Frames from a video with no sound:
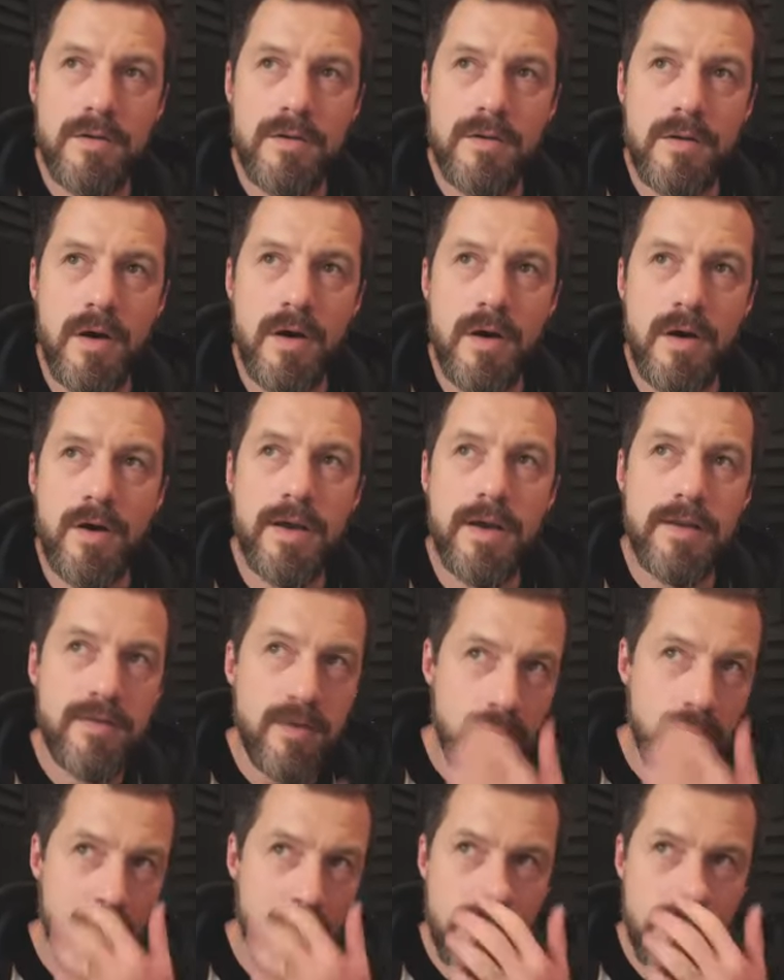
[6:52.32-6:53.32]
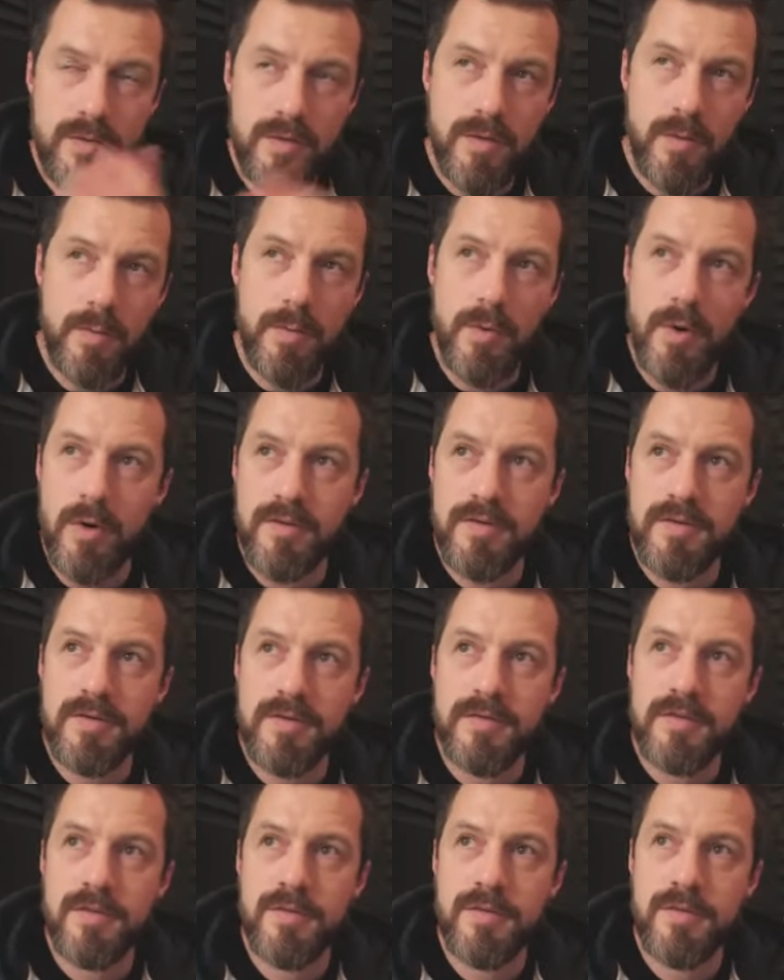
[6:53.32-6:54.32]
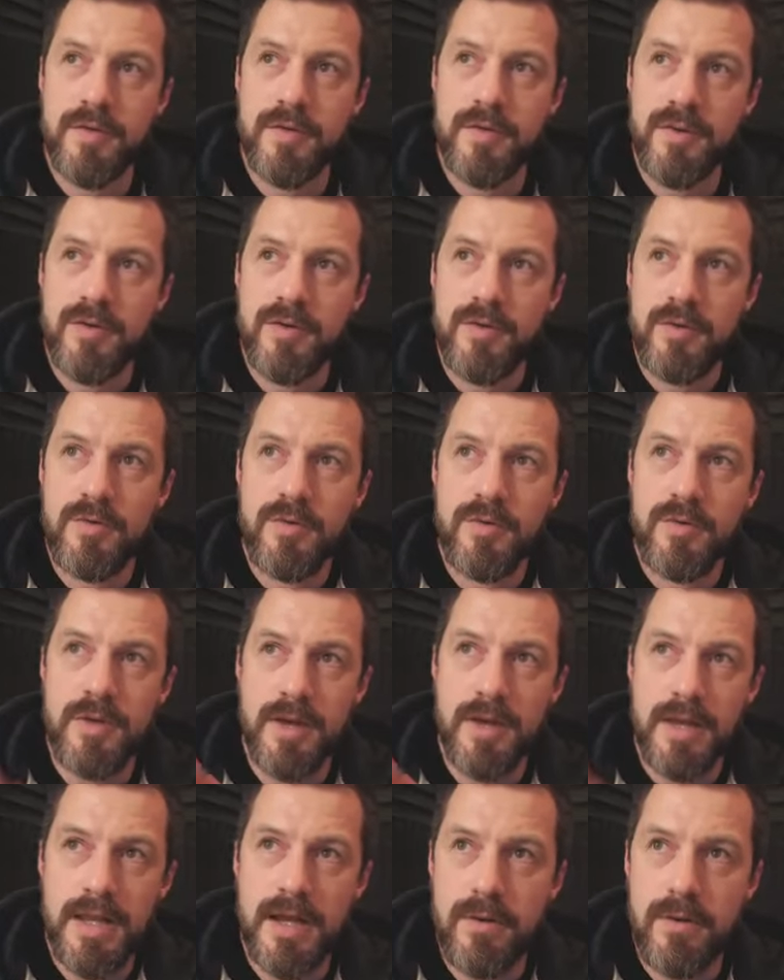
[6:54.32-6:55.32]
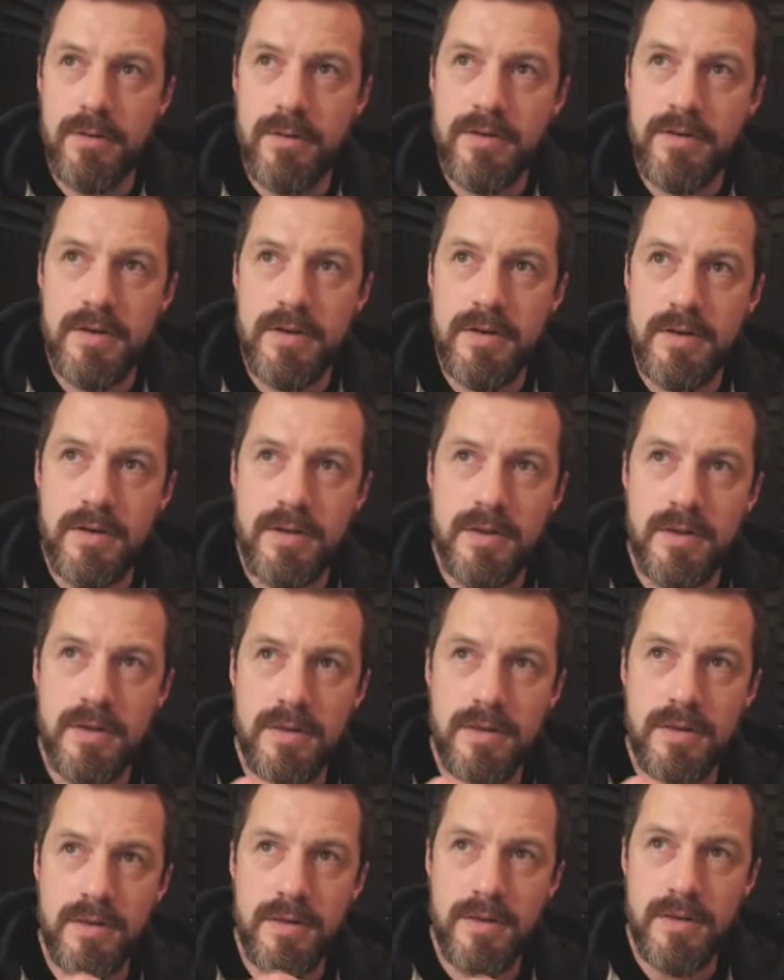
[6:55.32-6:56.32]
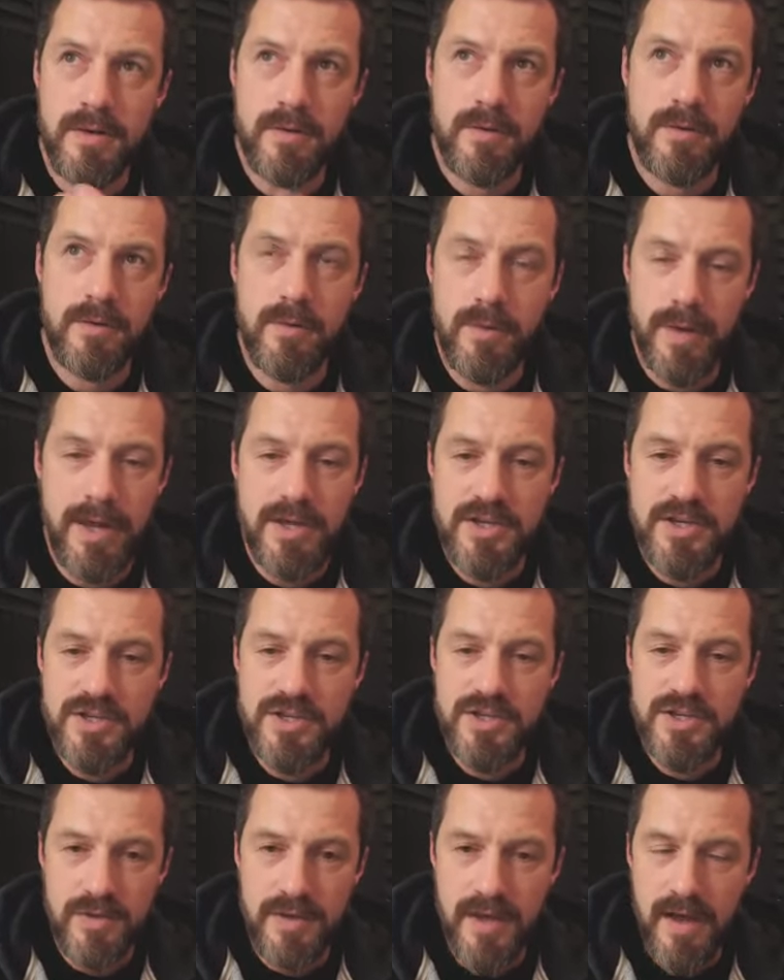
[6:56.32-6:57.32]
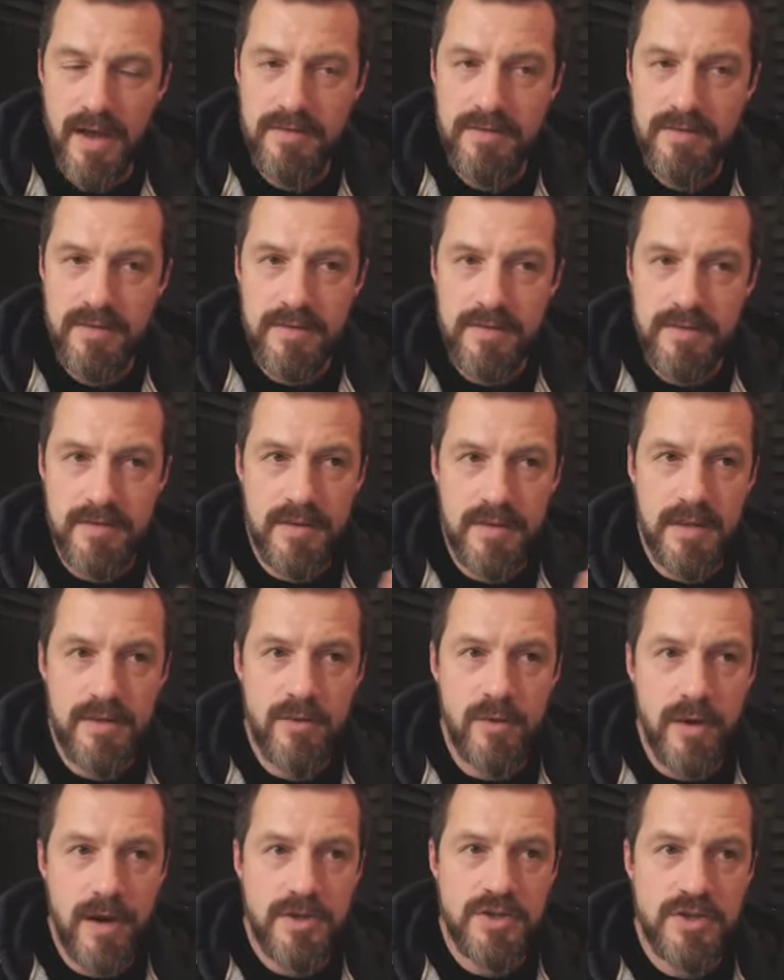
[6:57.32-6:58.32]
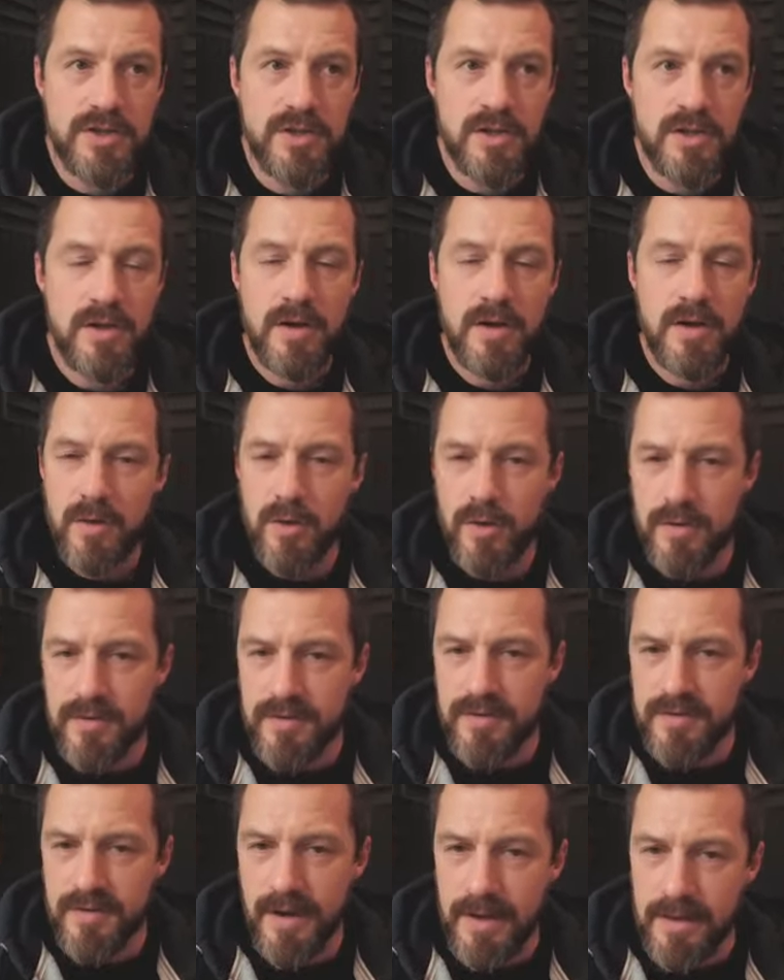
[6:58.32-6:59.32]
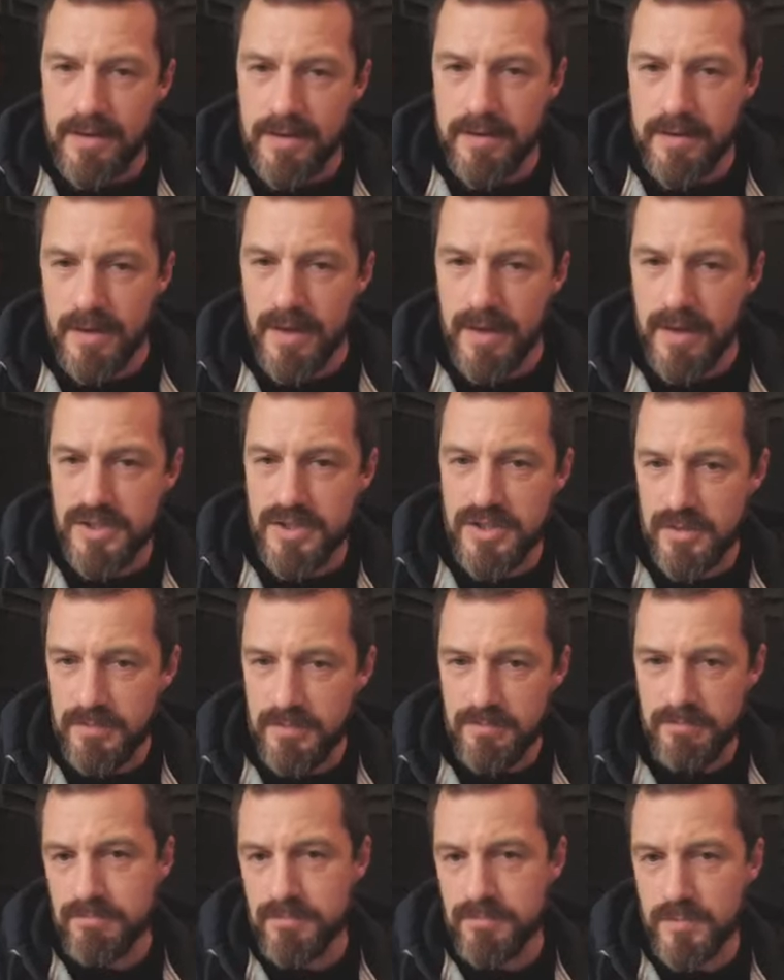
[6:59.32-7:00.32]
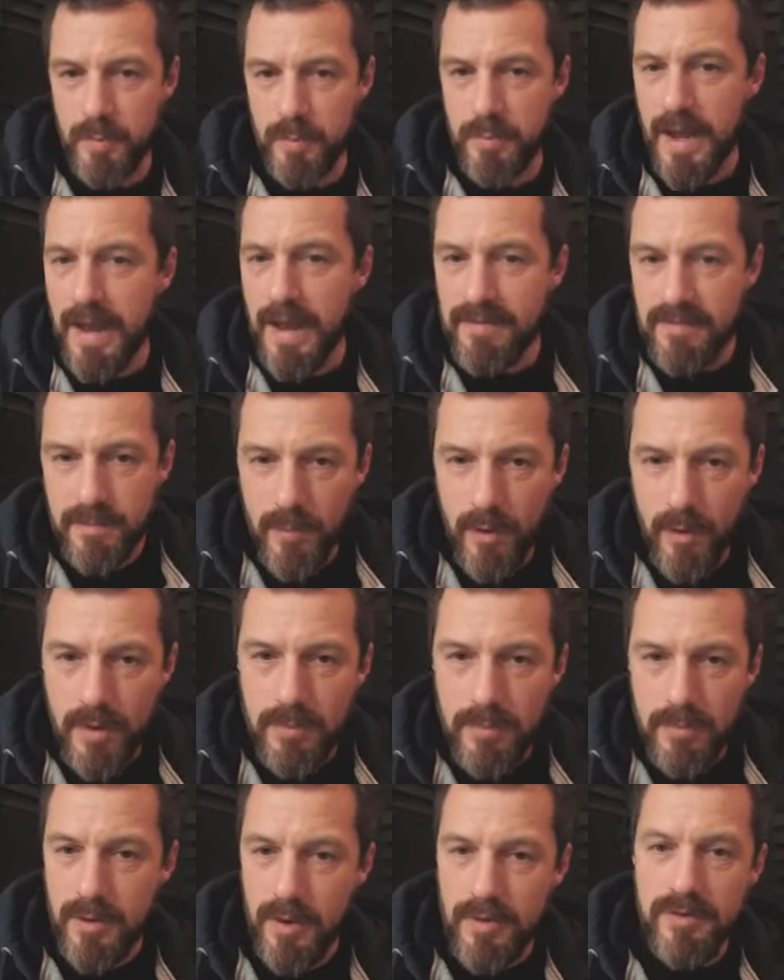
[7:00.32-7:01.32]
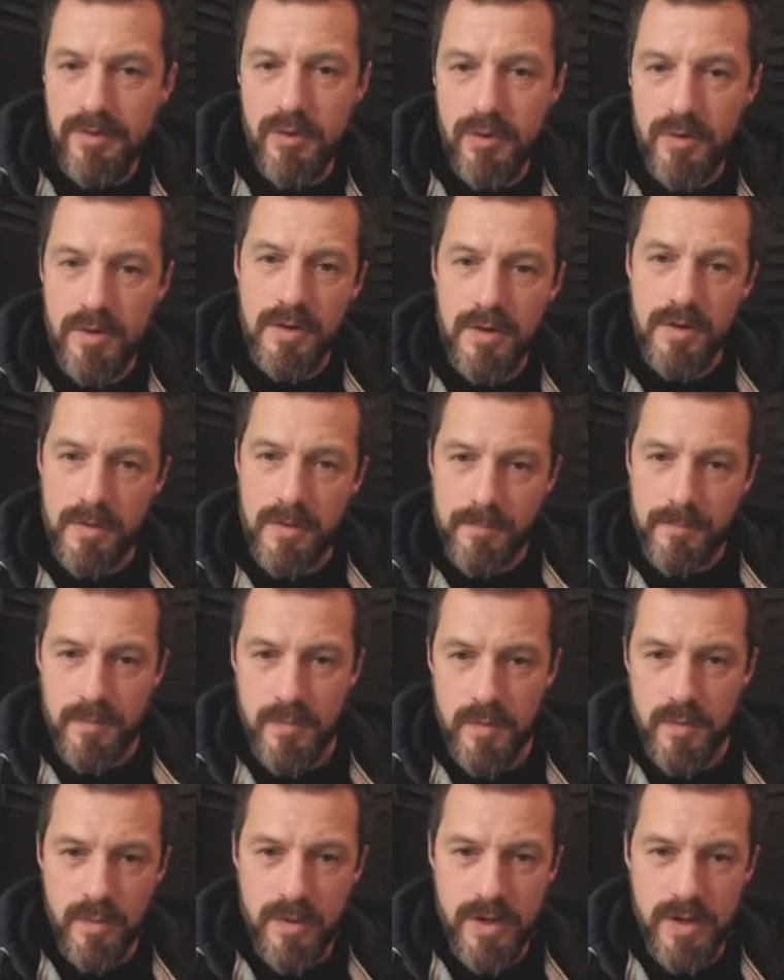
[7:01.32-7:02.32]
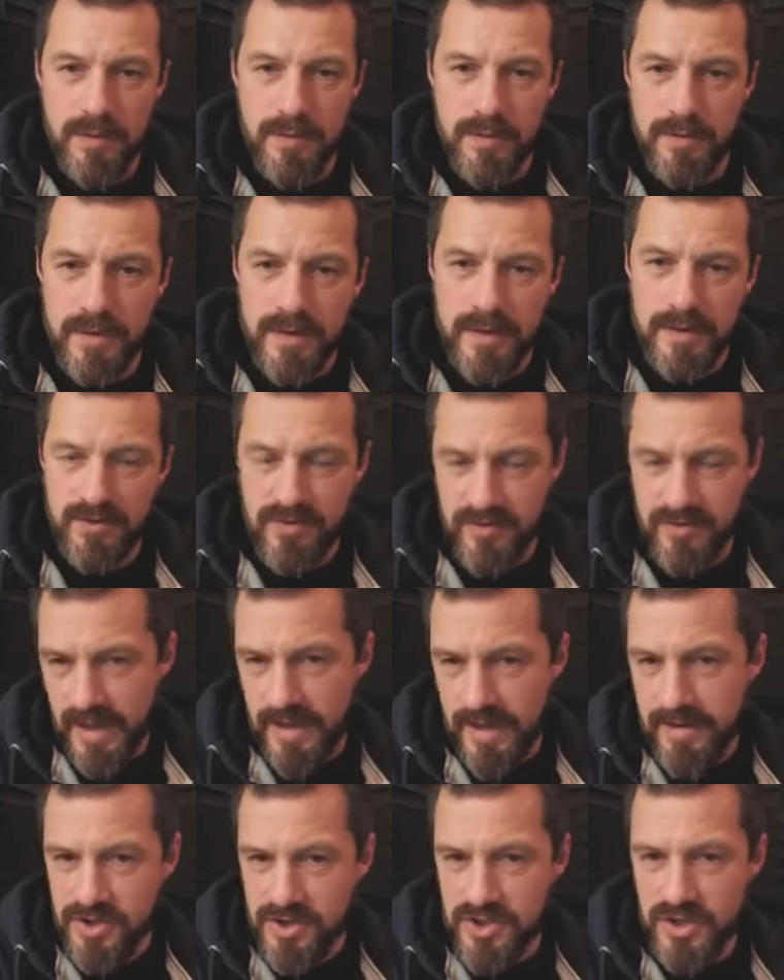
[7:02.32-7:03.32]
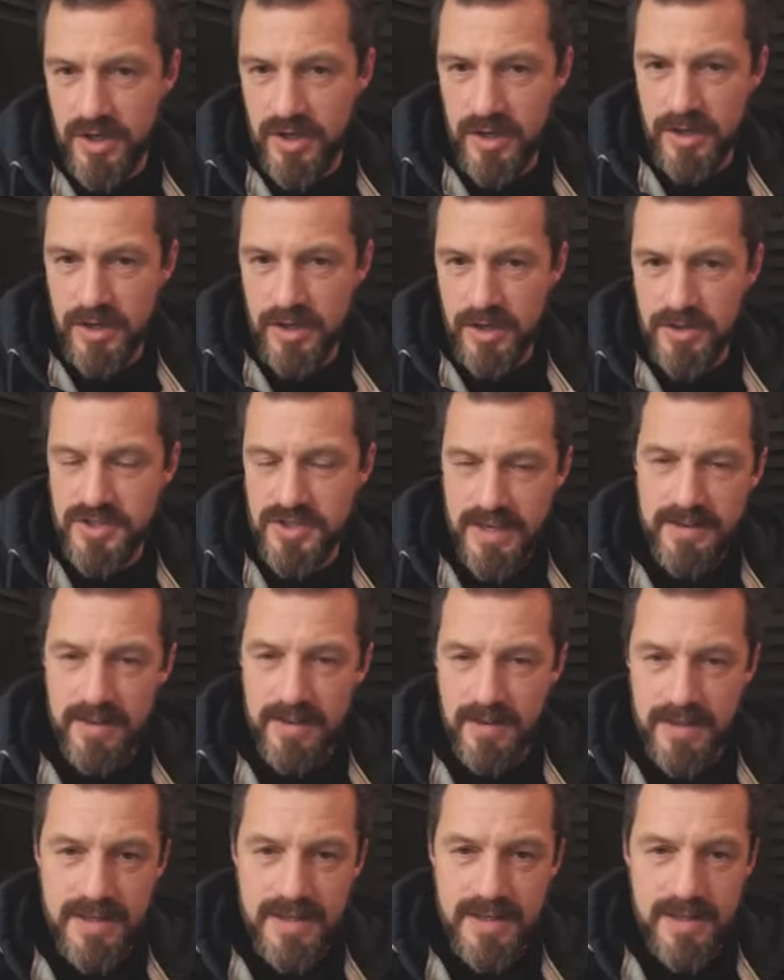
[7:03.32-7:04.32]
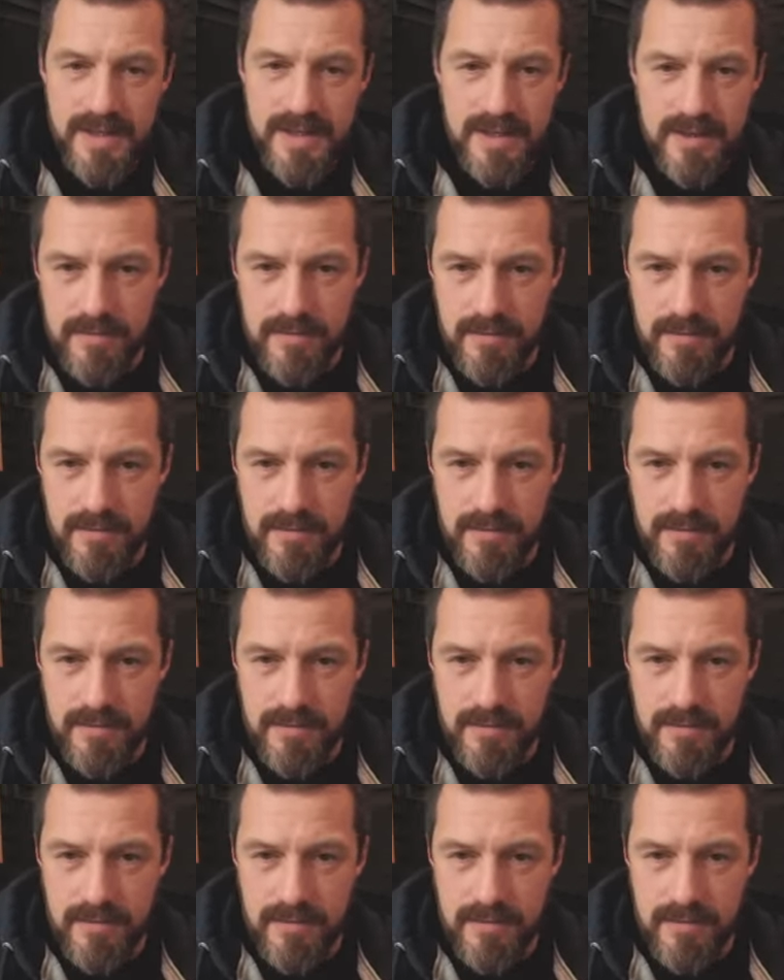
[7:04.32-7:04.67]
Ah, okay, so the process is for you the clarity, the creation of the assets, and then you actually consult and actually you pass them on, but also you kind of stay in charge, stay in the lead.